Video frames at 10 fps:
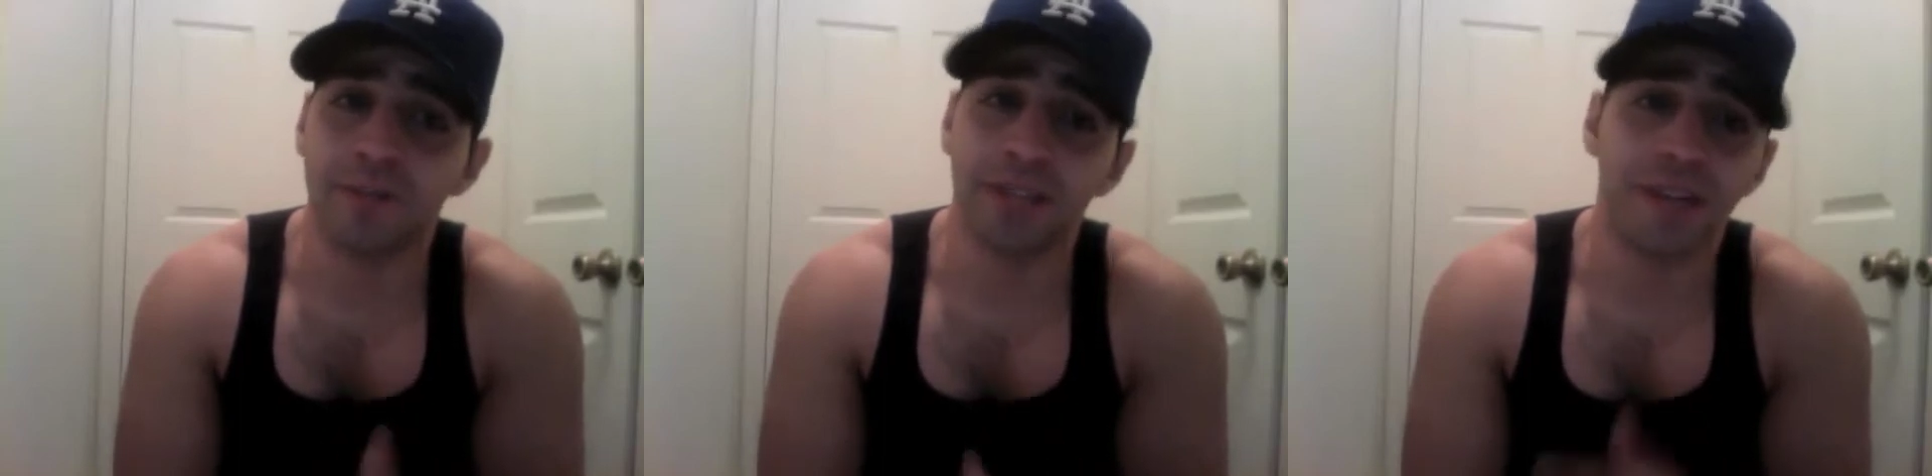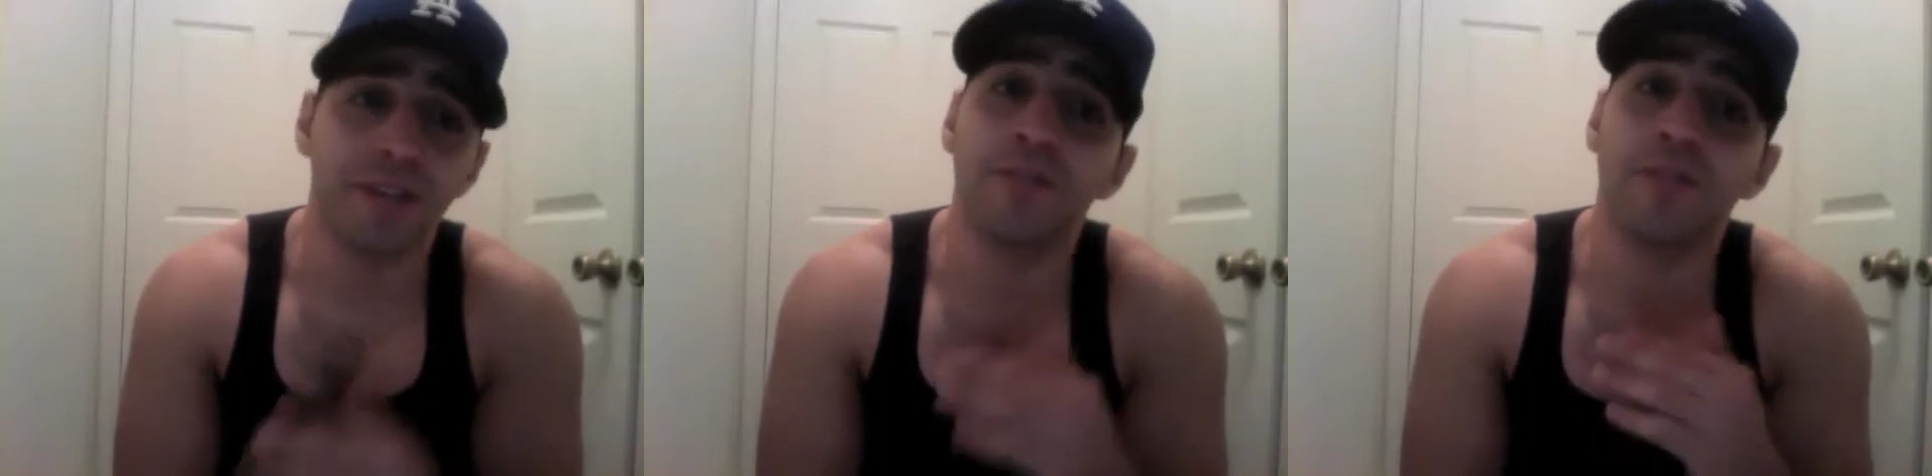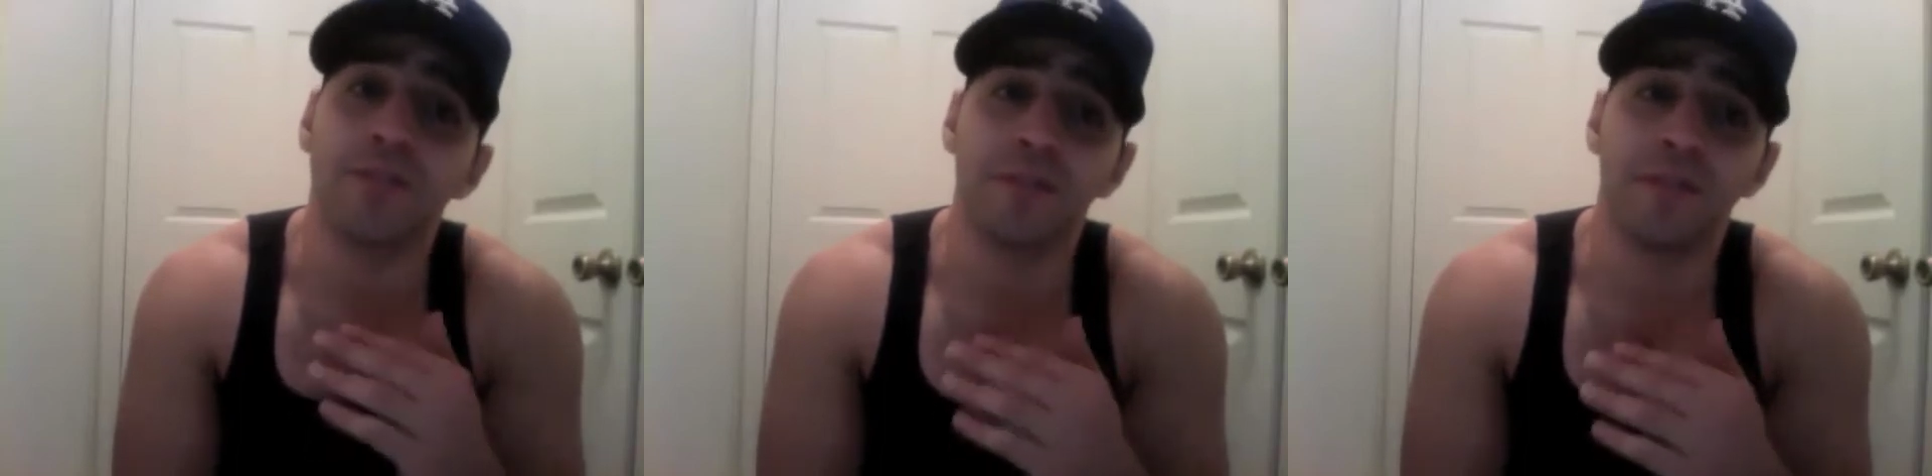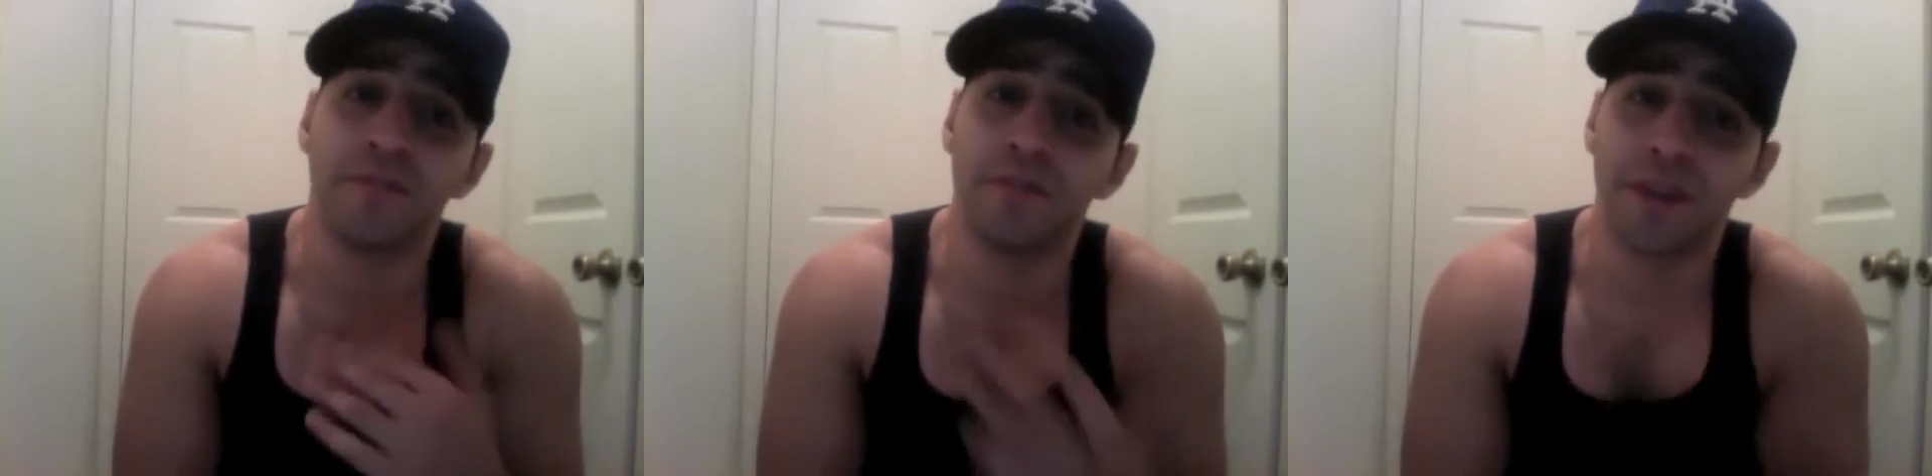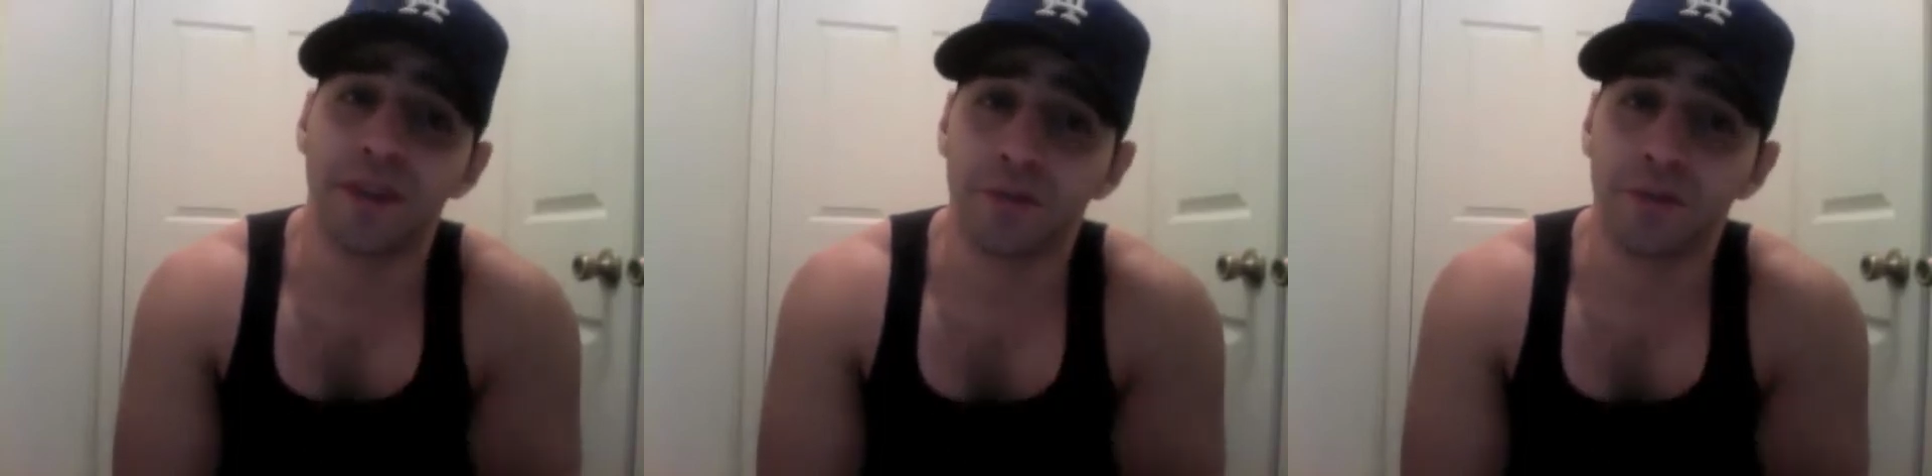I can do those a few
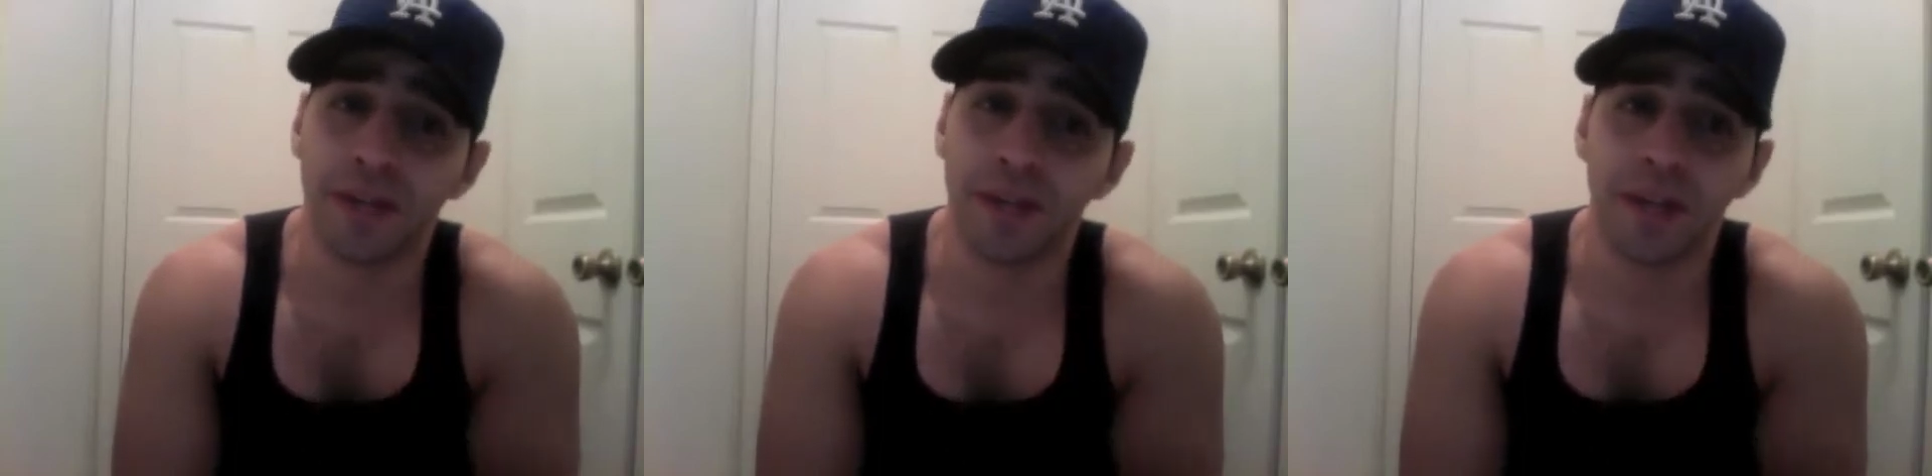times a week.